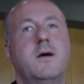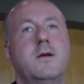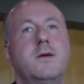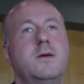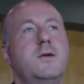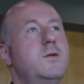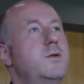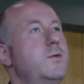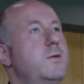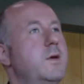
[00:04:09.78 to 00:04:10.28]

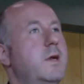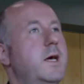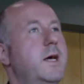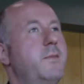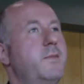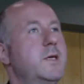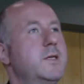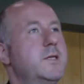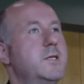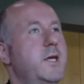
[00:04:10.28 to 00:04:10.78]
due to
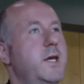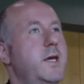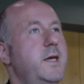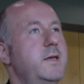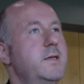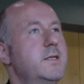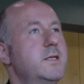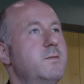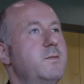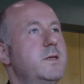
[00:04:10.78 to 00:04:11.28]
climate
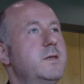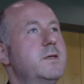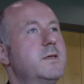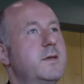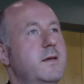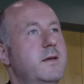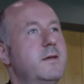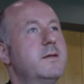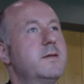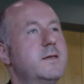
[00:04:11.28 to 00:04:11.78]
change,
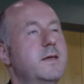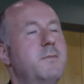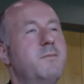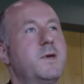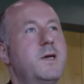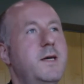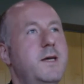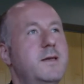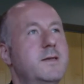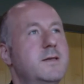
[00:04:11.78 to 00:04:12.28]
which in
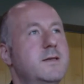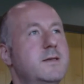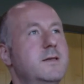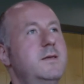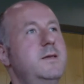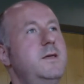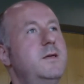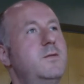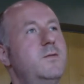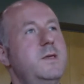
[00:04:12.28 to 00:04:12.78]
some cases
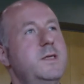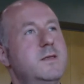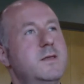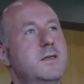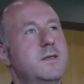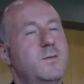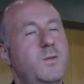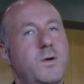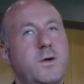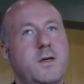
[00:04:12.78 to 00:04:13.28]

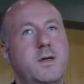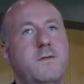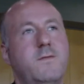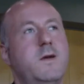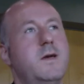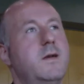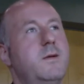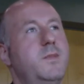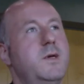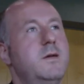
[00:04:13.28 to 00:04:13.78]
decreases water
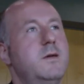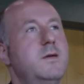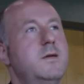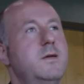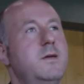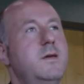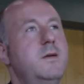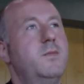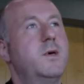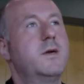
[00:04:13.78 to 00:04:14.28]

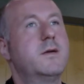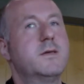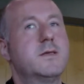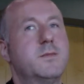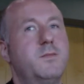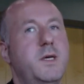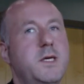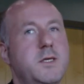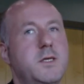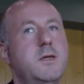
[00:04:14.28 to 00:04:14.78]
availability, but
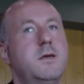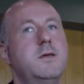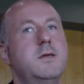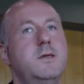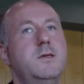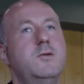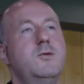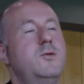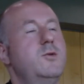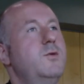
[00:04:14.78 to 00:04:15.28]
especially
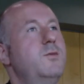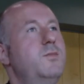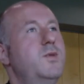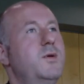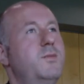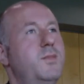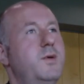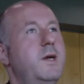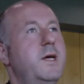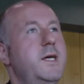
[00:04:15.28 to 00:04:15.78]
due to
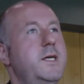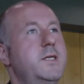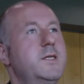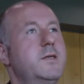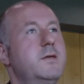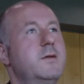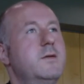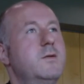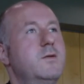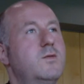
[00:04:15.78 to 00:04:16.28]

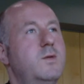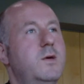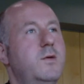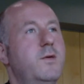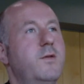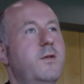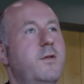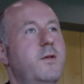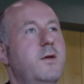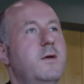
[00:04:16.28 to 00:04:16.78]
population
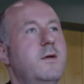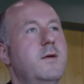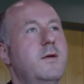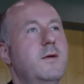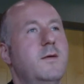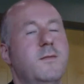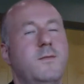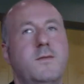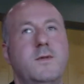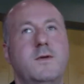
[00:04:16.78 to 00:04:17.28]
growth.
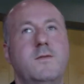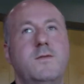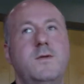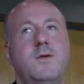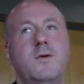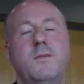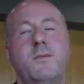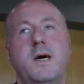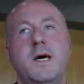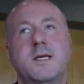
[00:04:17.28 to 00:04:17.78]
If
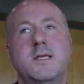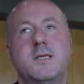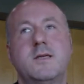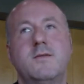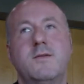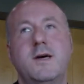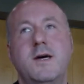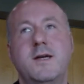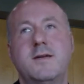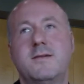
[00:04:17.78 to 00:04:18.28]
you
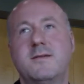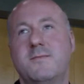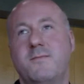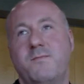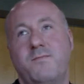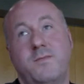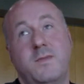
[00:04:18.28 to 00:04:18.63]
imagine that